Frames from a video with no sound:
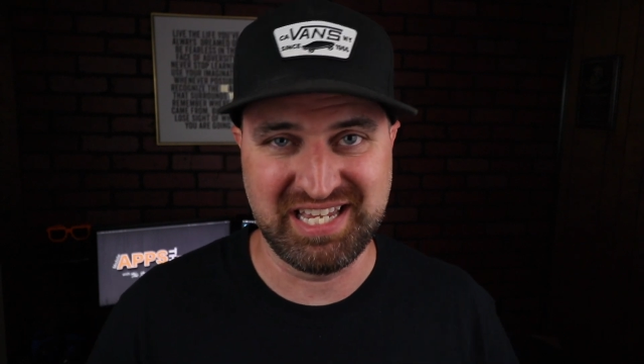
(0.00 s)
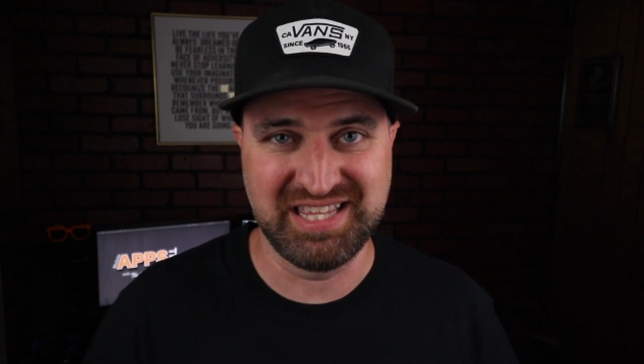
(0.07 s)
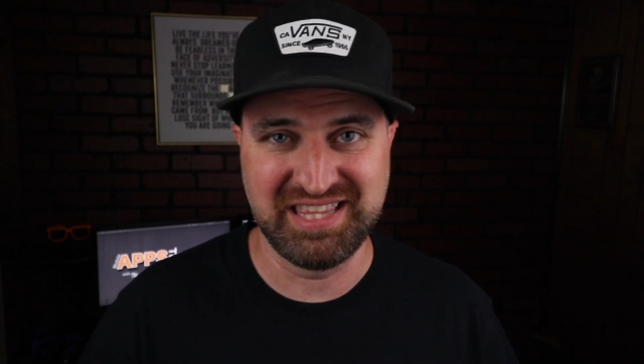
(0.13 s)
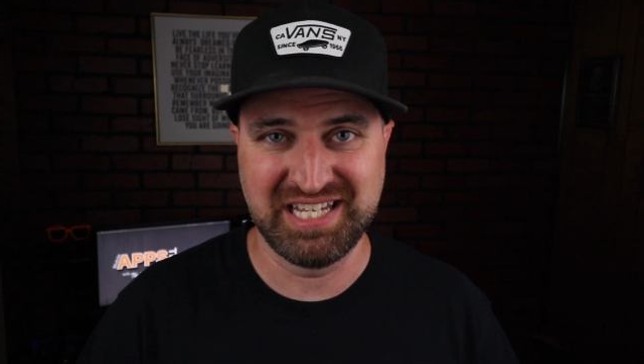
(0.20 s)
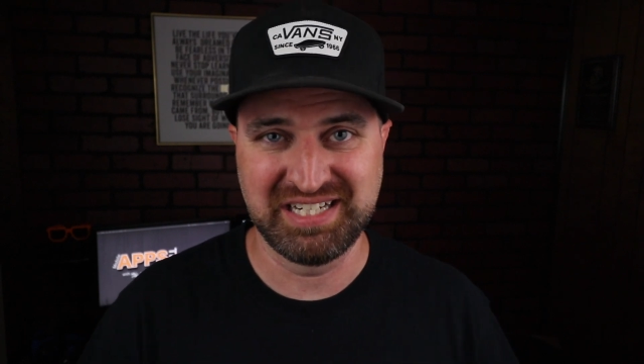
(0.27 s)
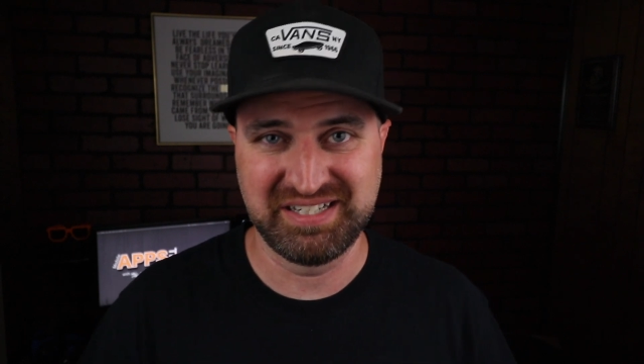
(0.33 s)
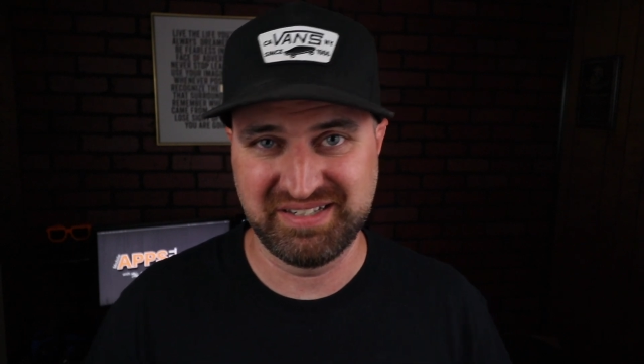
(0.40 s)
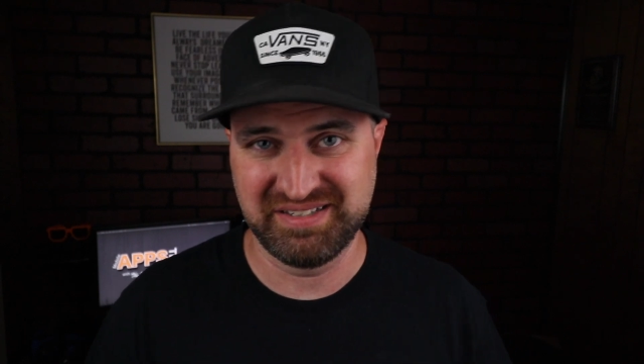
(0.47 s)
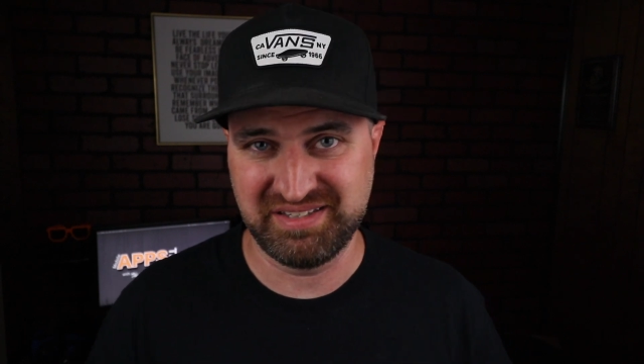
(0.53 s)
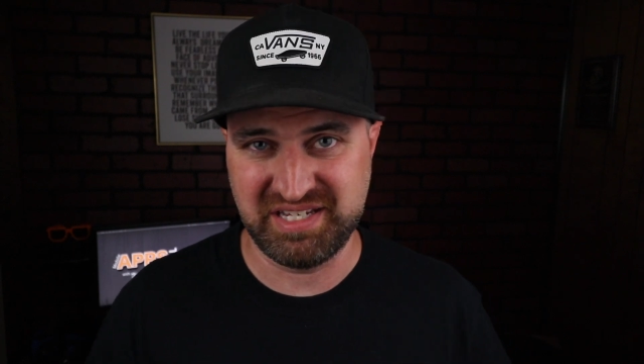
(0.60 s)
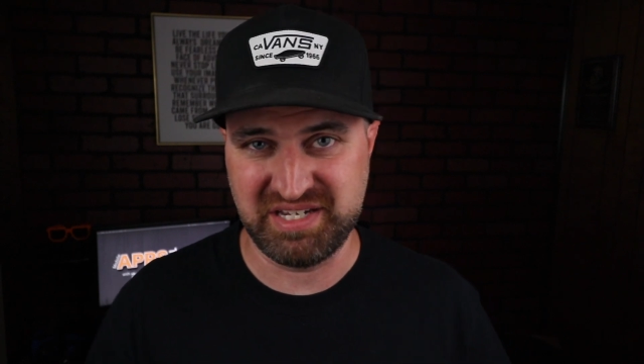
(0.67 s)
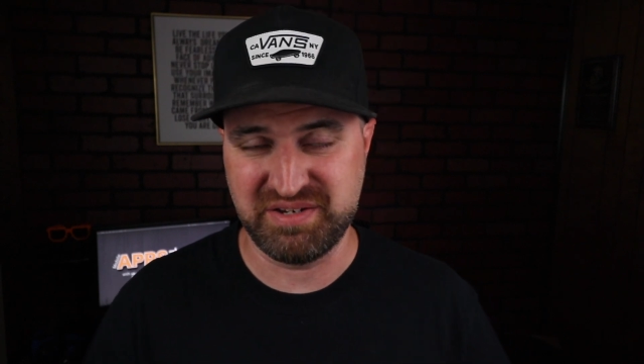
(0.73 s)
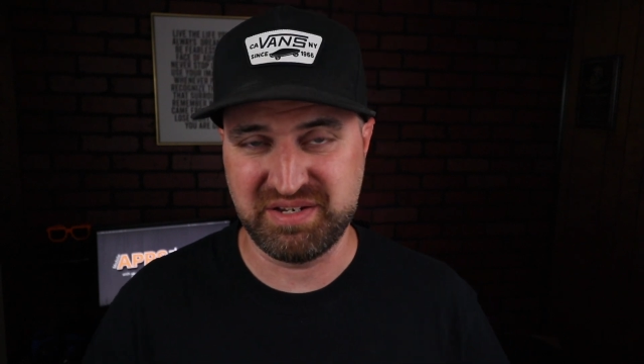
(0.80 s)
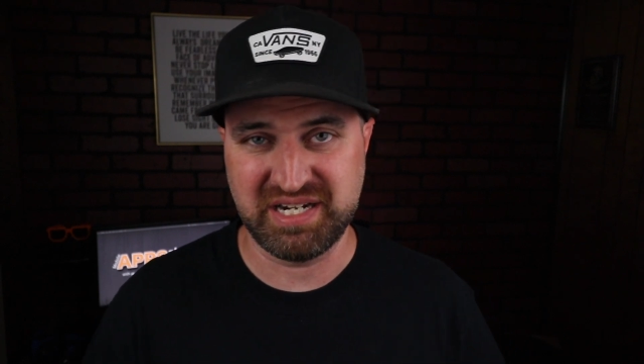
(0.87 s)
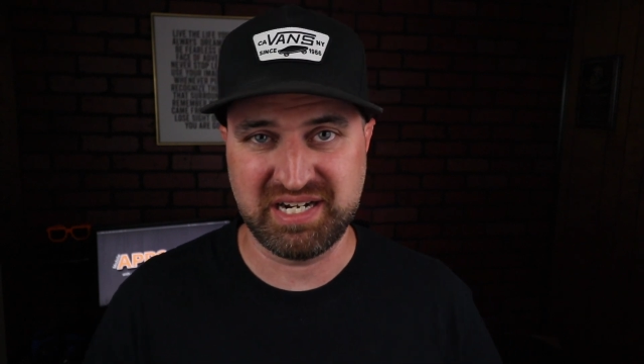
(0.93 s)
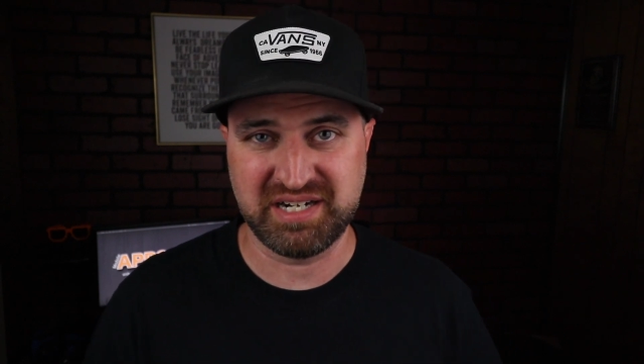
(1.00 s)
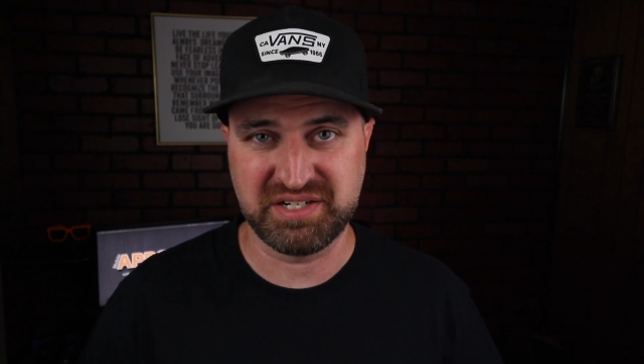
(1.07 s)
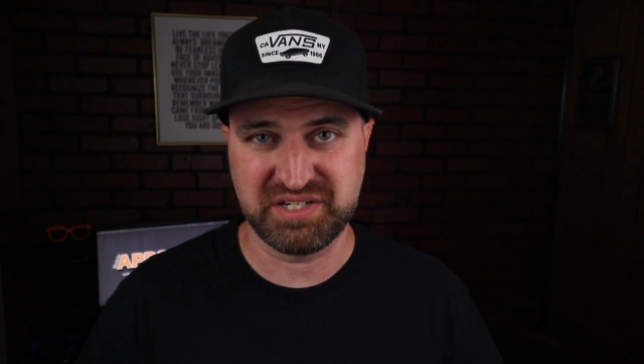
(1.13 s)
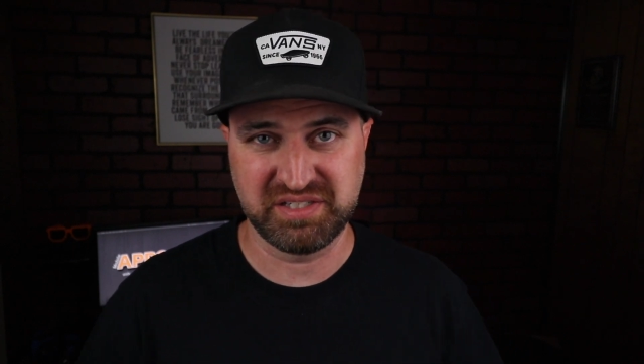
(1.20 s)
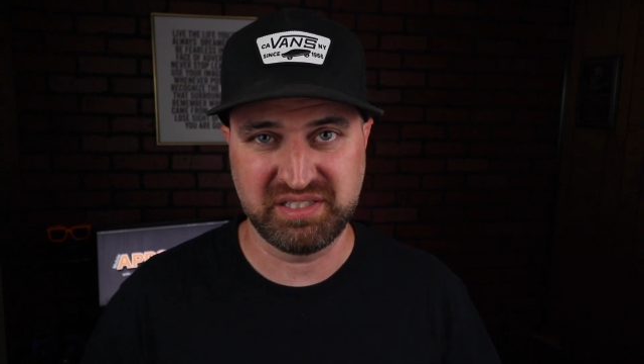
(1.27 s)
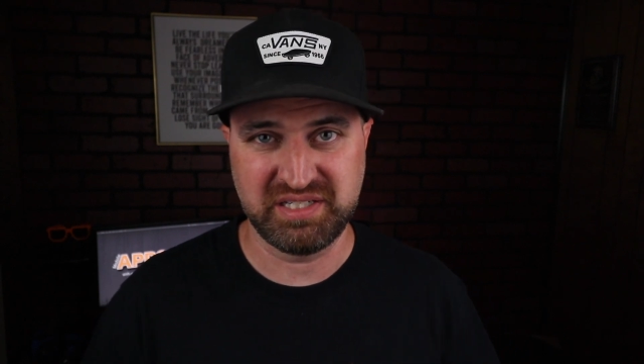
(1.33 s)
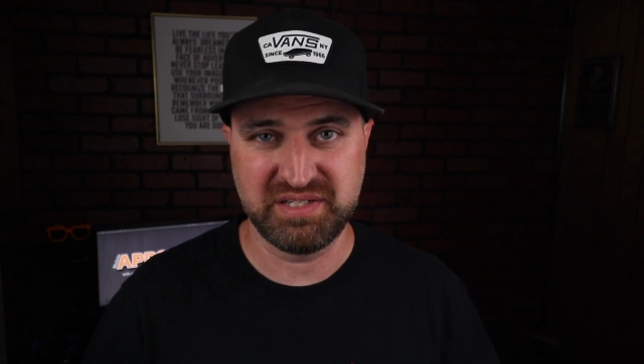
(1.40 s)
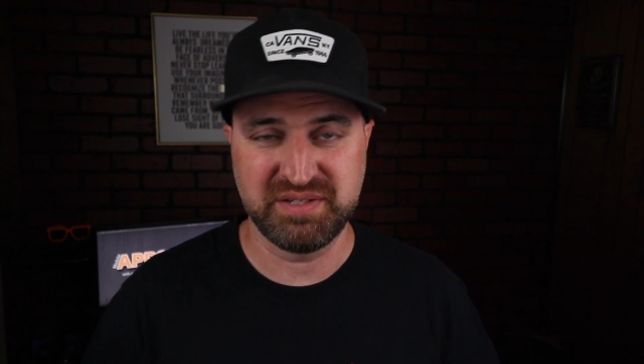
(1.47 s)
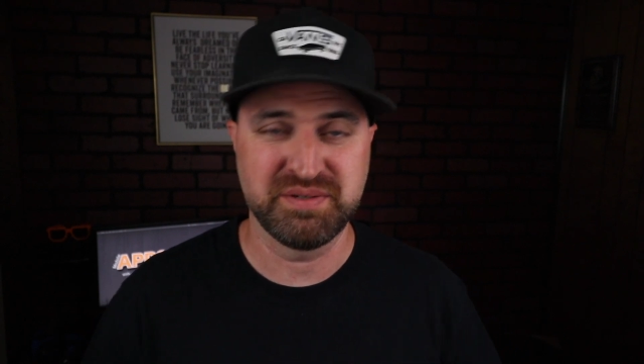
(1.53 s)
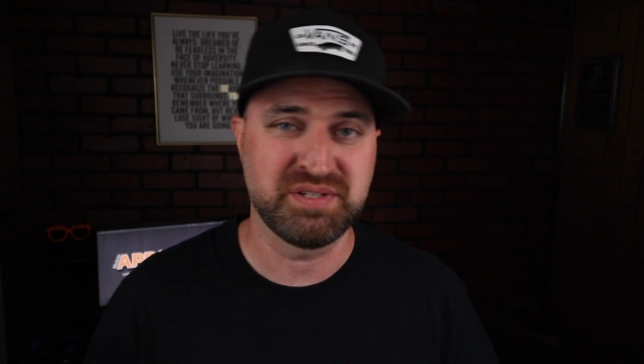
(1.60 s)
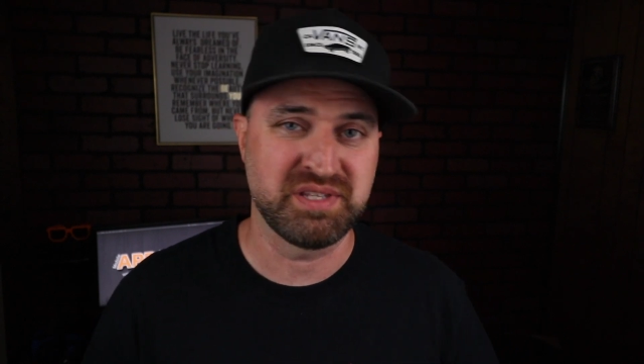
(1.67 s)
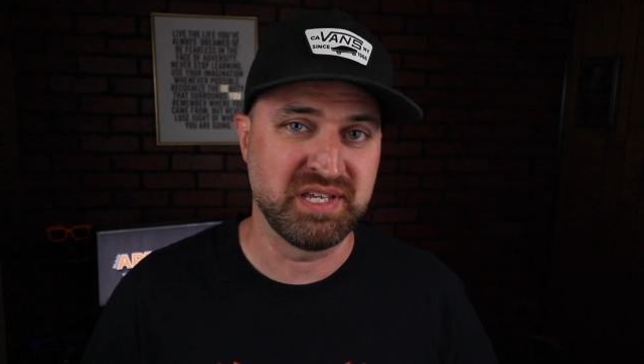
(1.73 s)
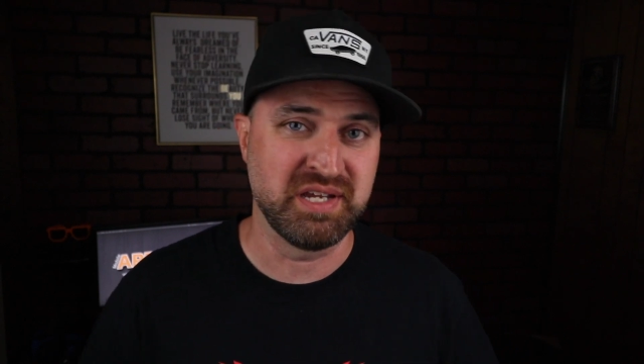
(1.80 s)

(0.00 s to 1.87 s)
in there that you can actually use